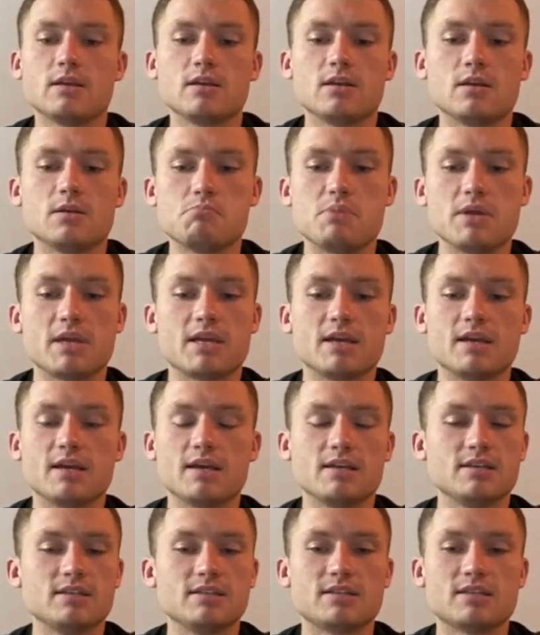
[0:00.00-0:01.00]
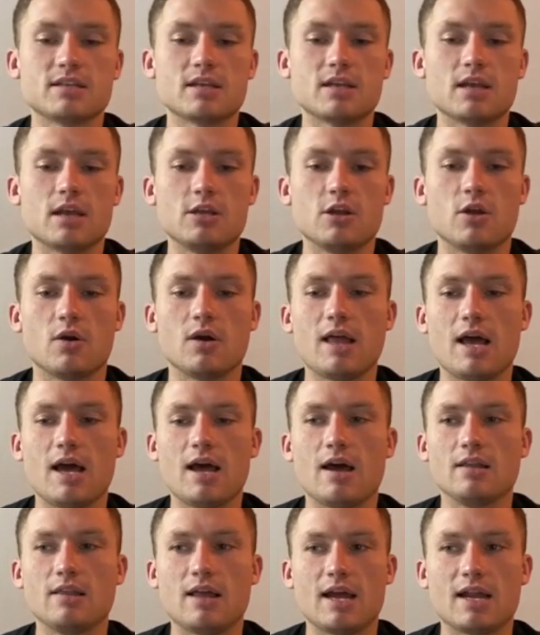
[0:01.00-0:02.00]
Because a
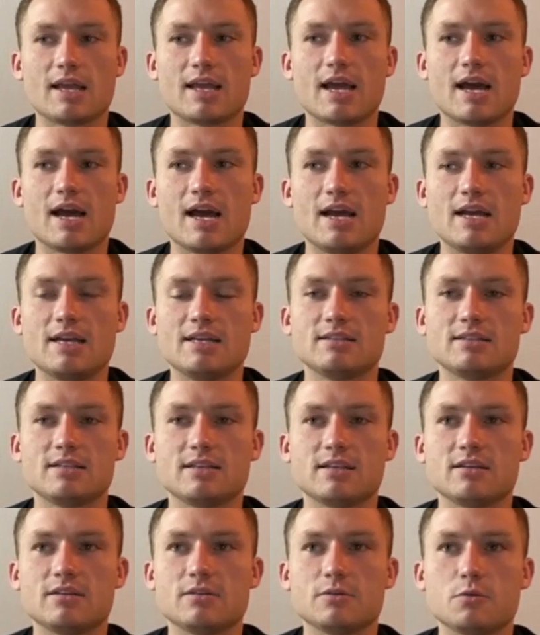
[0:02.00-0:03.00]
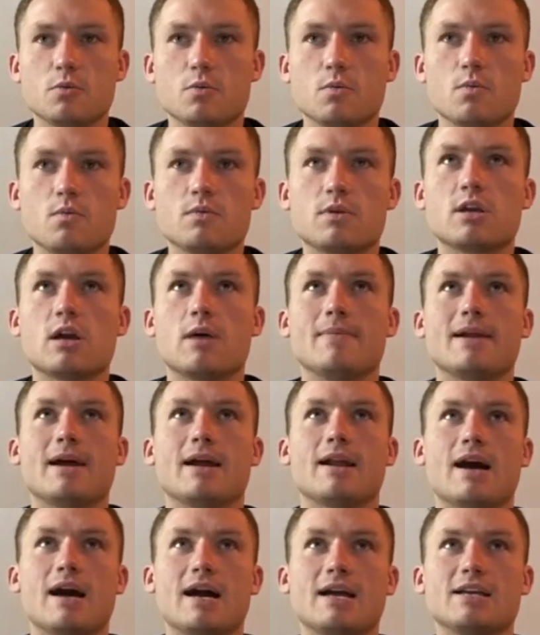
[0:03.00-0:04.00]
lot of guys coming
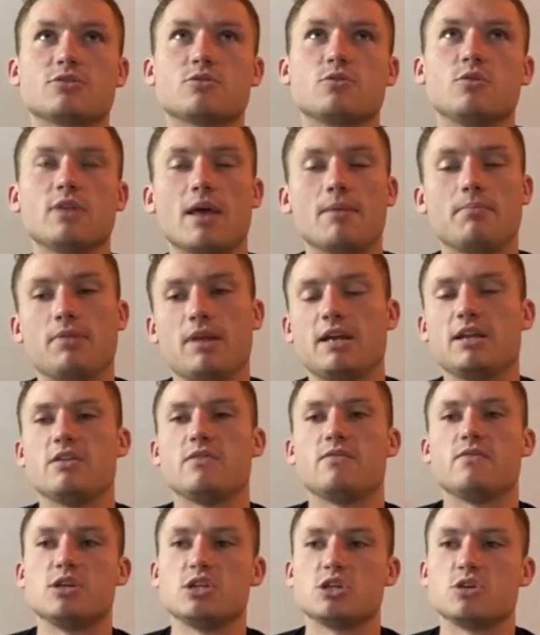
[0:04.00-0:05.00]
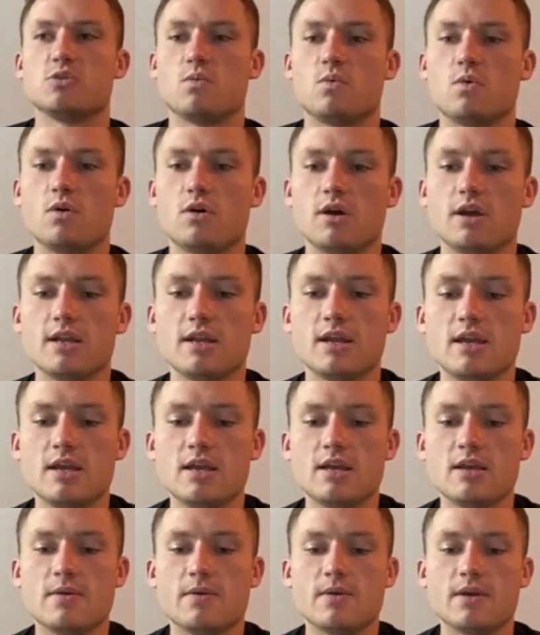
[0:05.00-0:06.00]
out of high school that play Division I
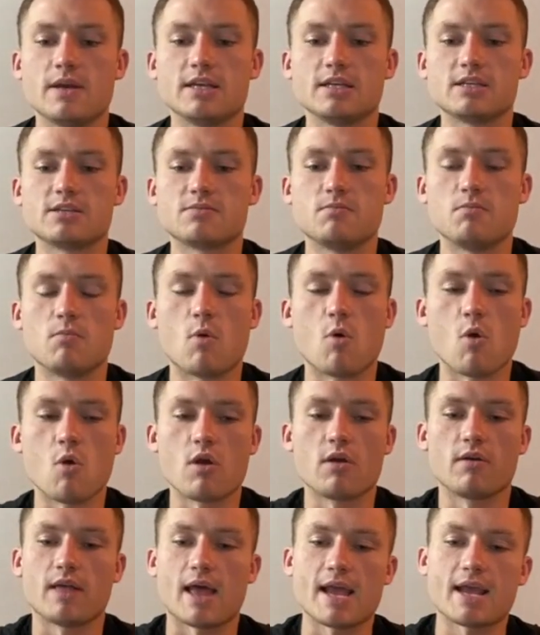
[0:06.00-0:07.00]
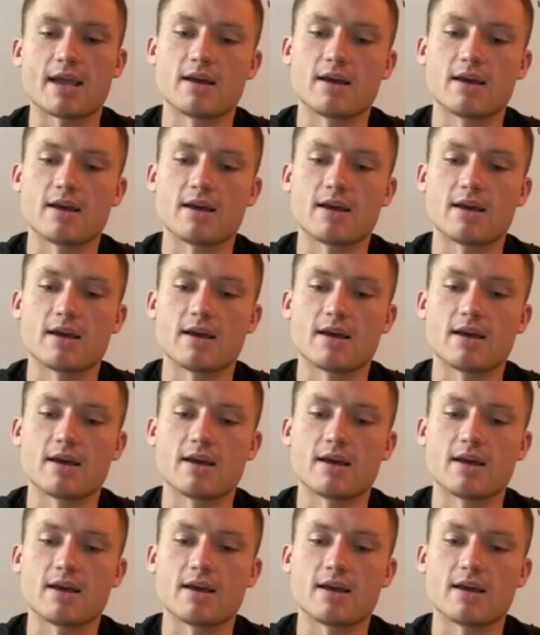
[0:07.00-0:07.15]
is more like